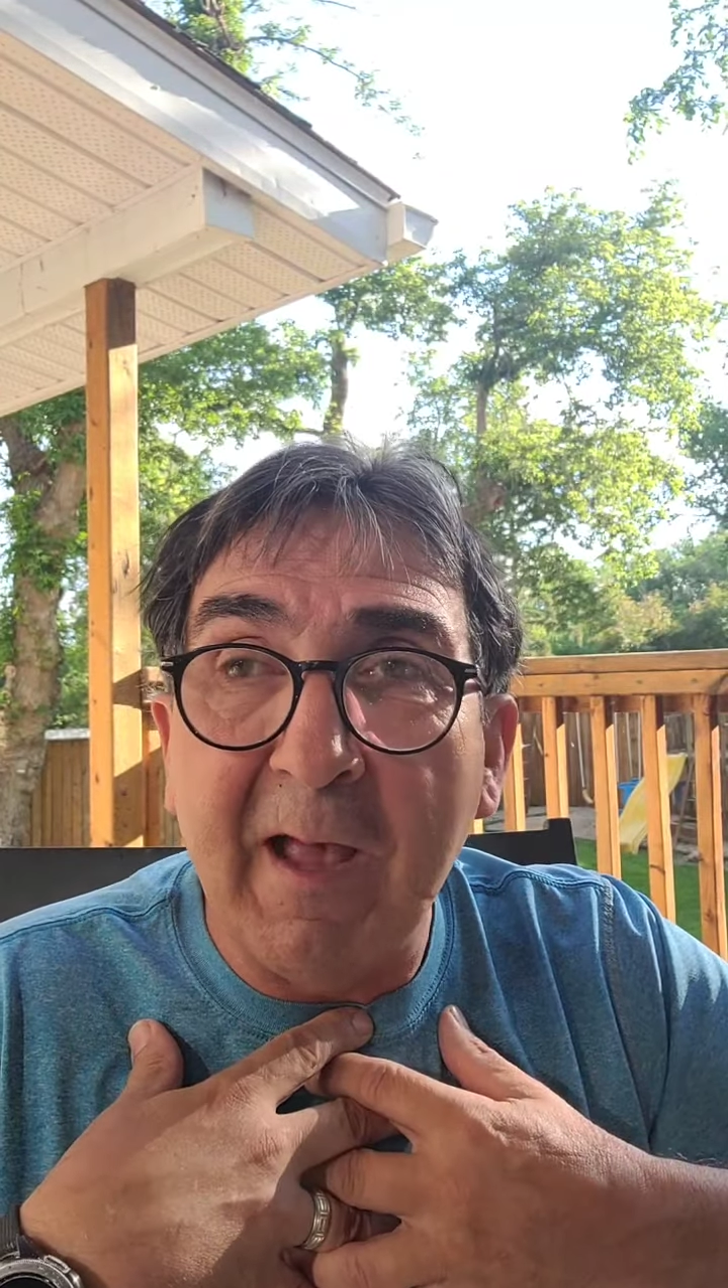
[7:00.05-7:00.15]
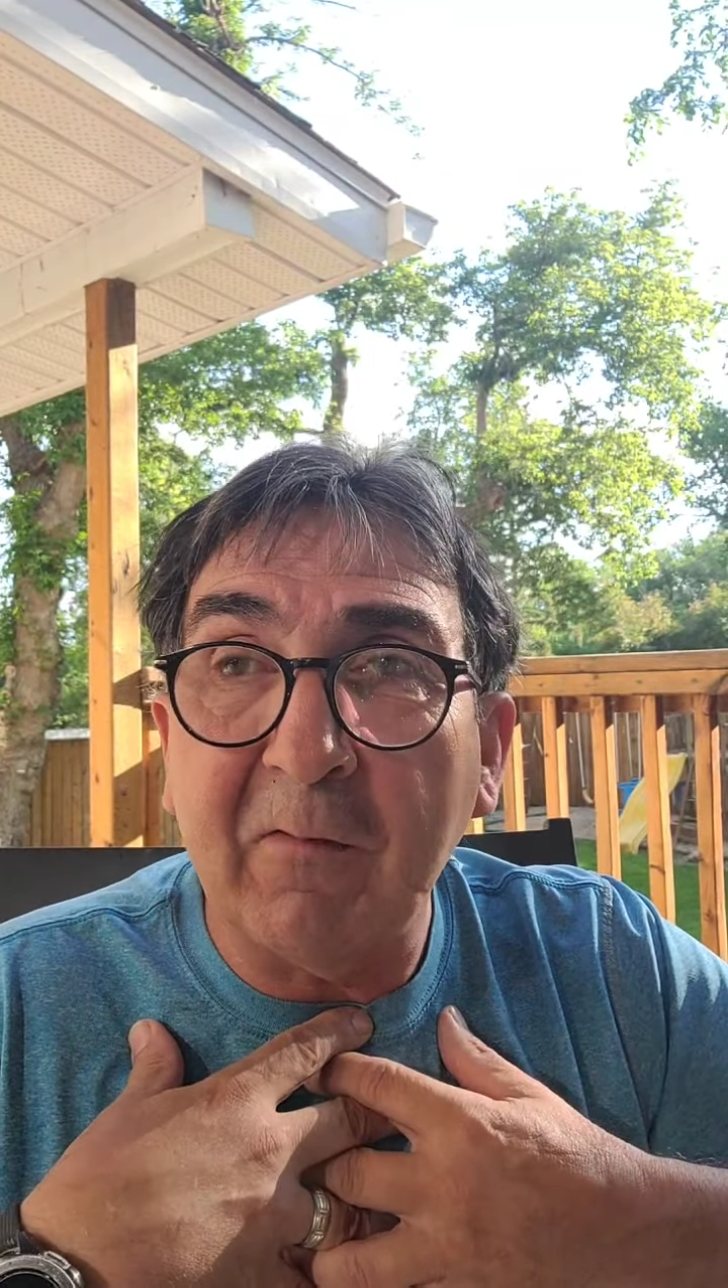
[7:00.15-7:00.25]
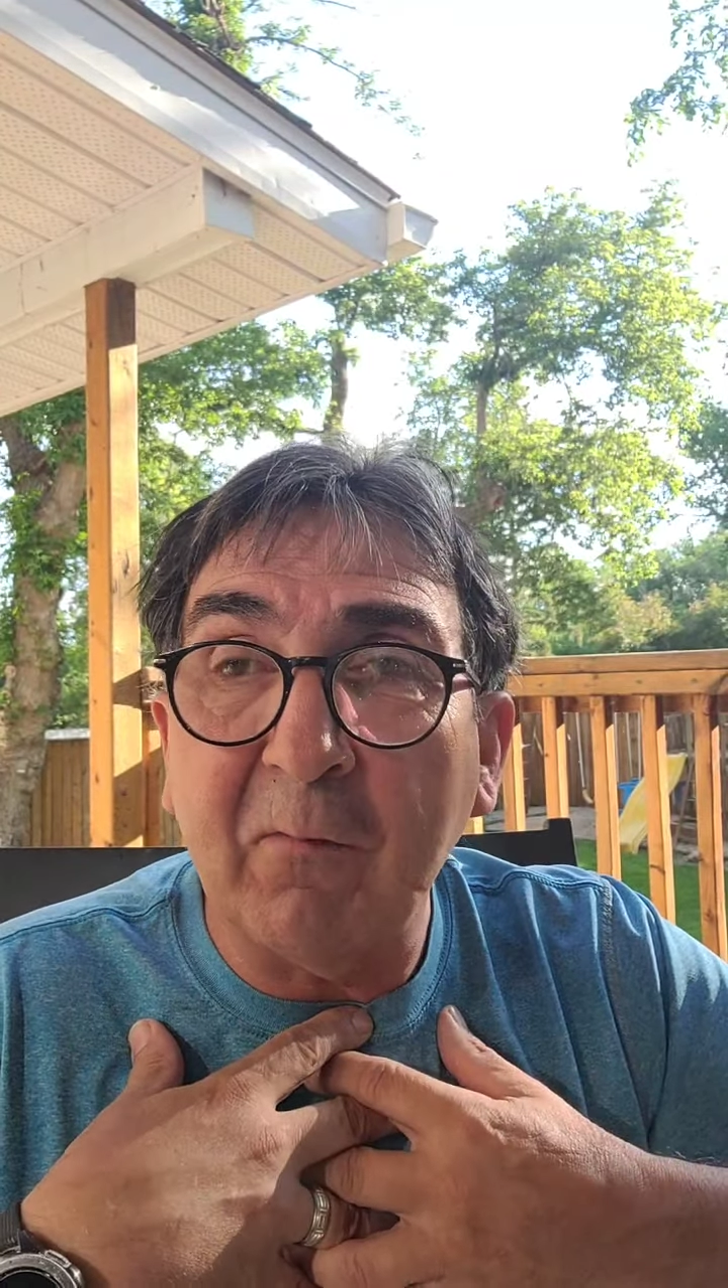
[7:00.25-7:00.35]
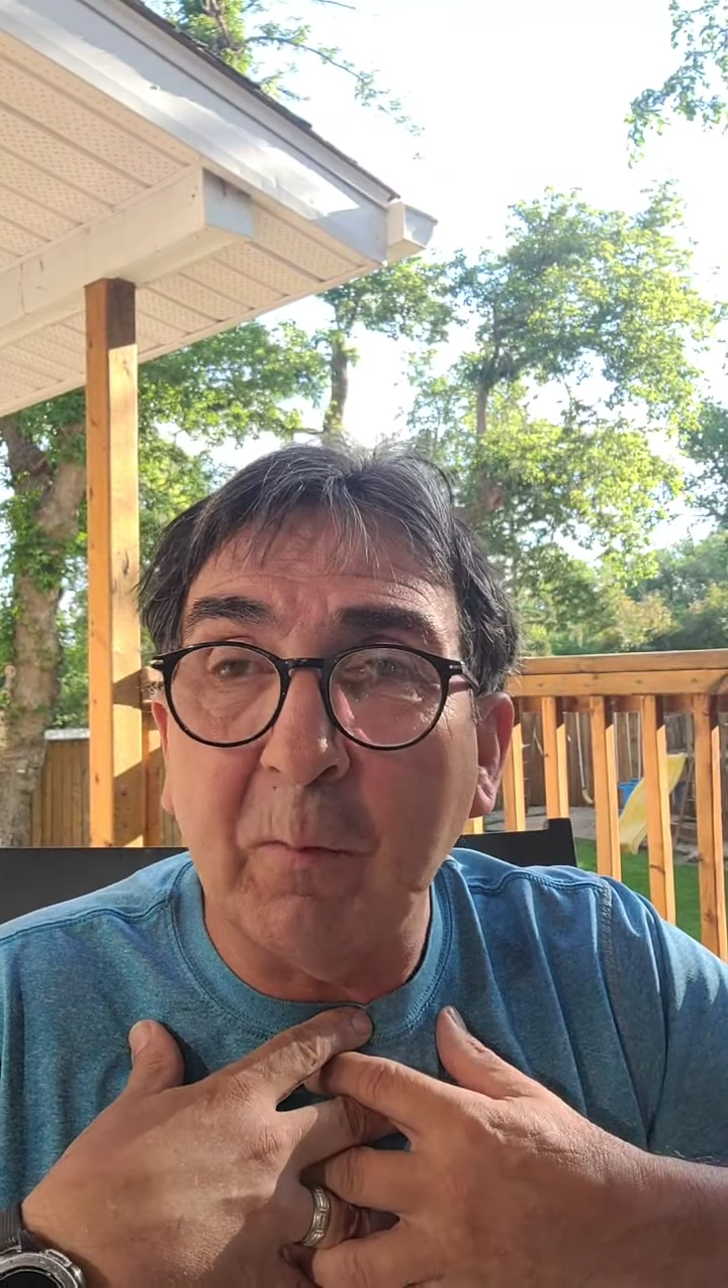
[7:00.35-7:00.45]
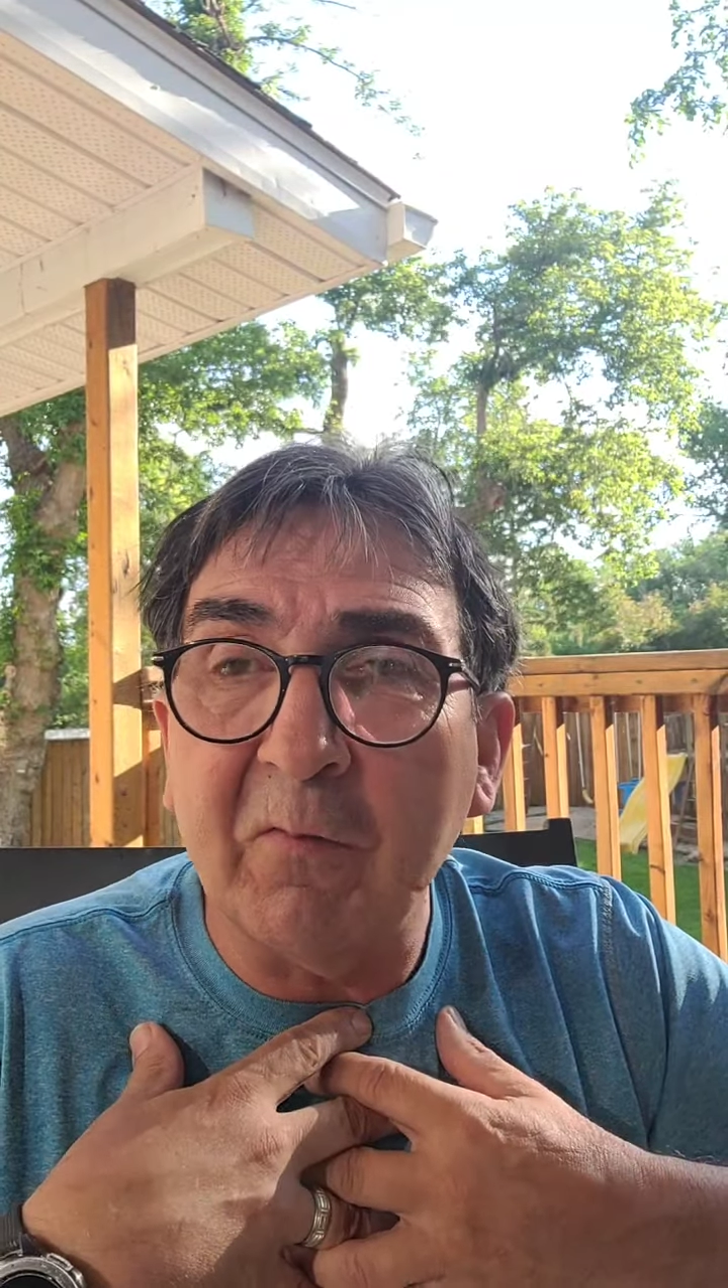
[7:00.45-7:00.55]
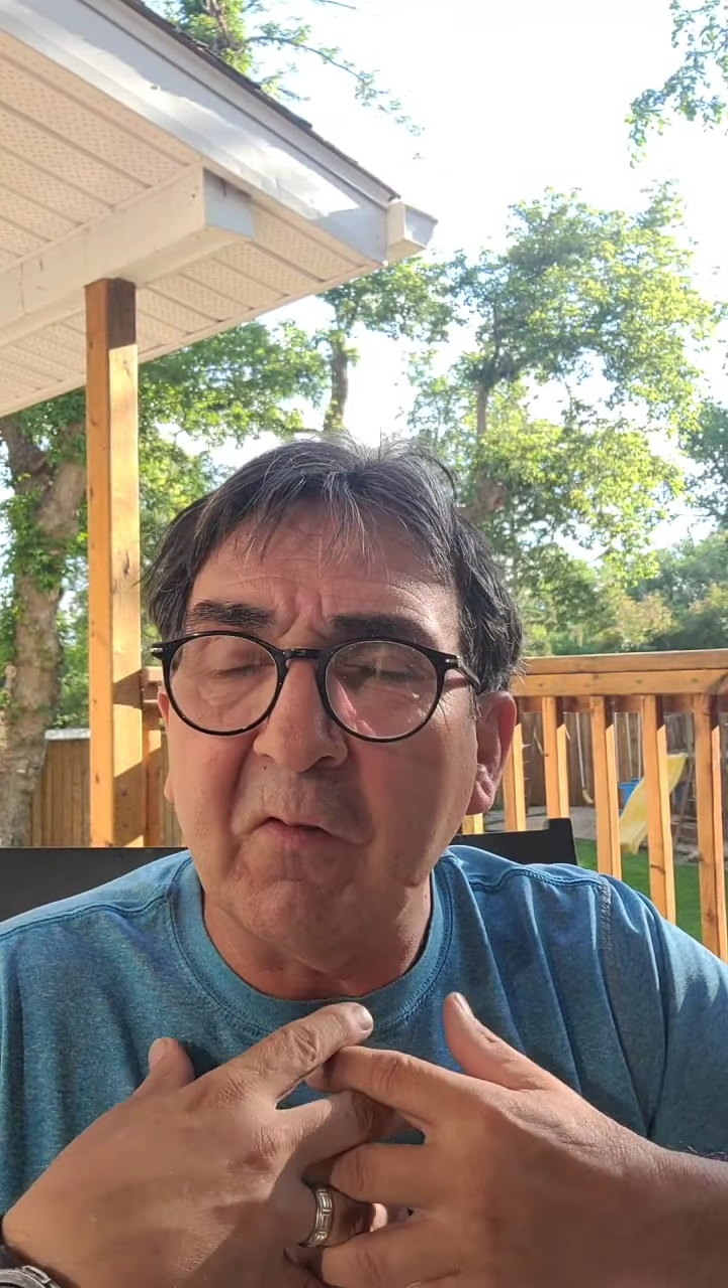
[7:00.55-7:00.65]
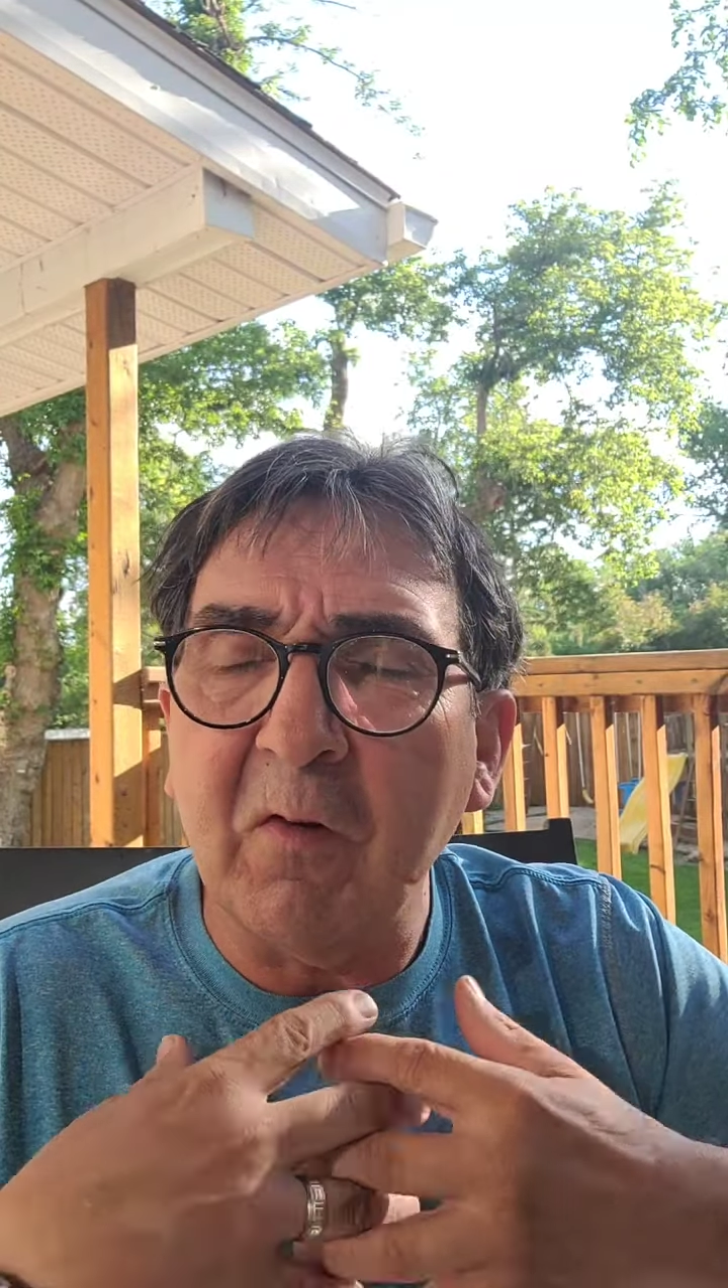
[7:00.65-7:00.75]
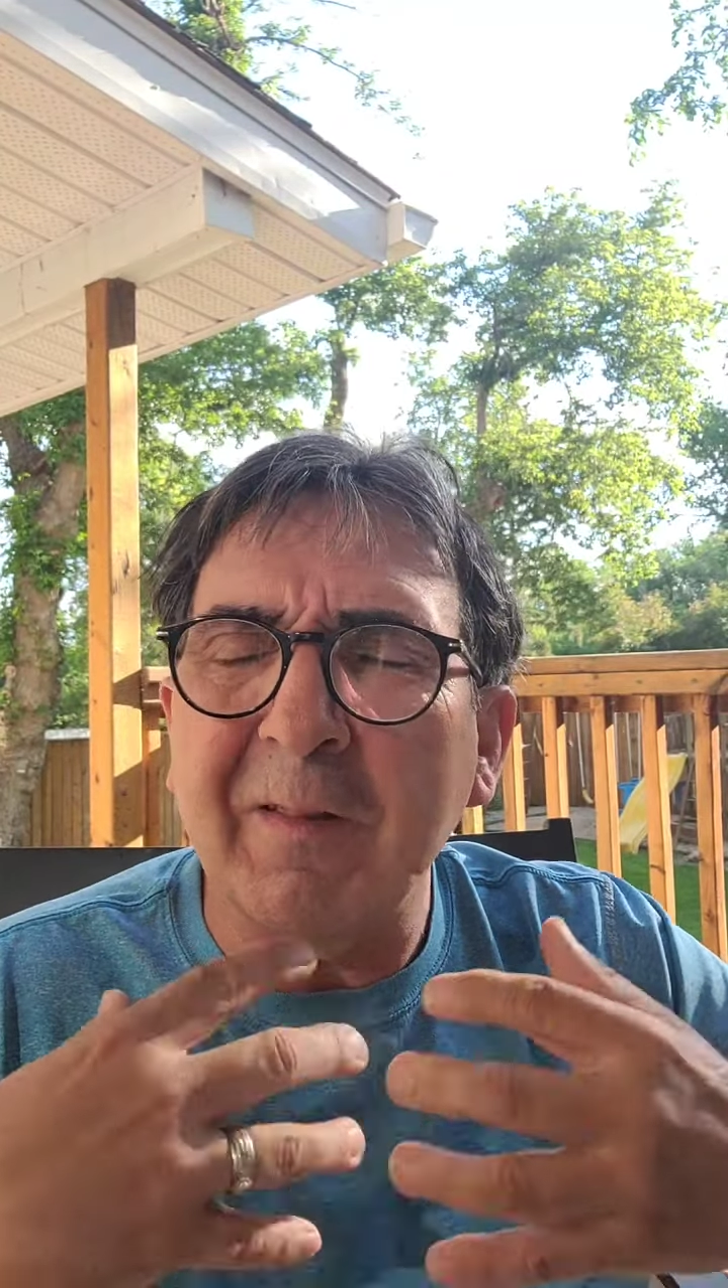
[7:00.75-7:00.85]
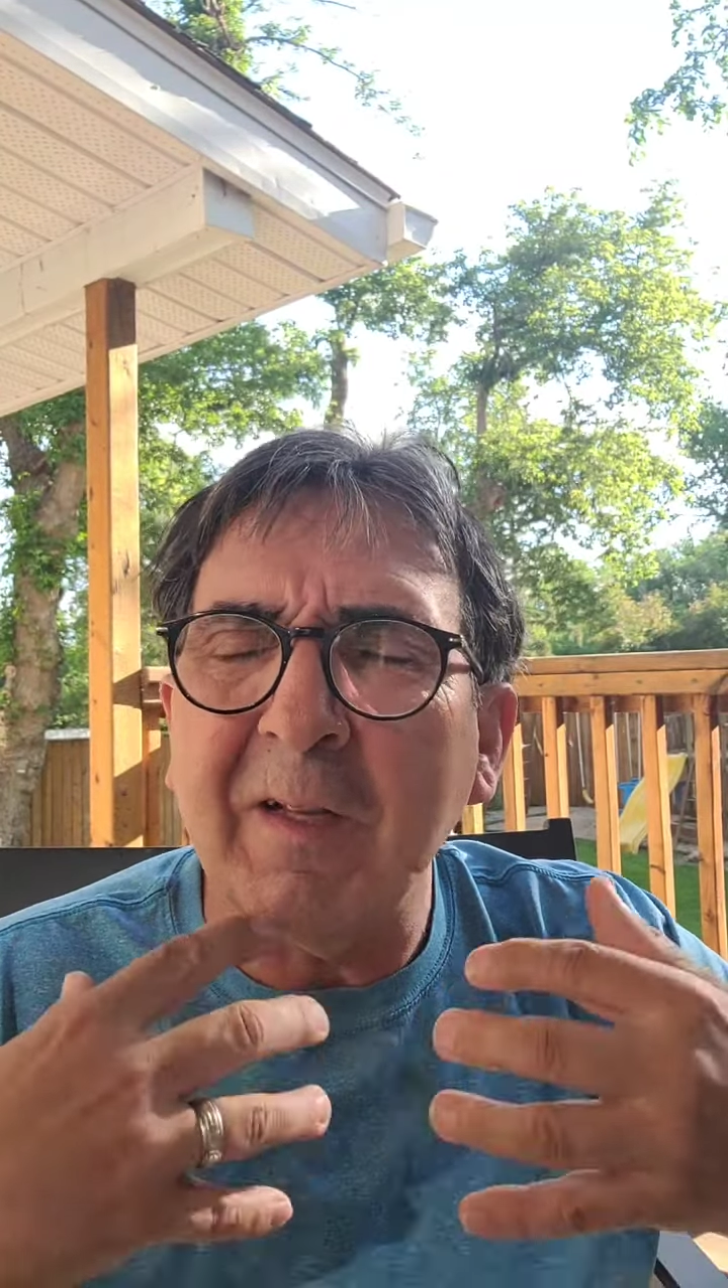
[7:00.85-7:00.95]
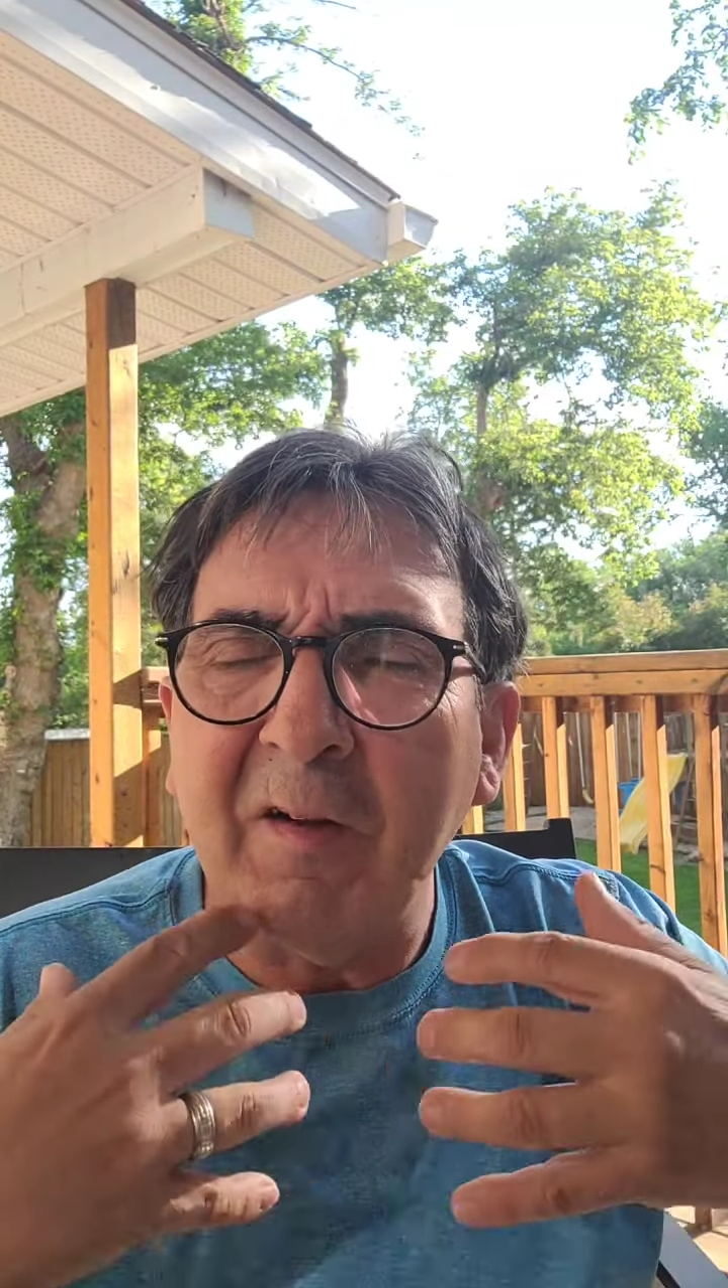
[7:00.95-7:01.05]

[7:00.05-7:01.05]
has for us. It's not the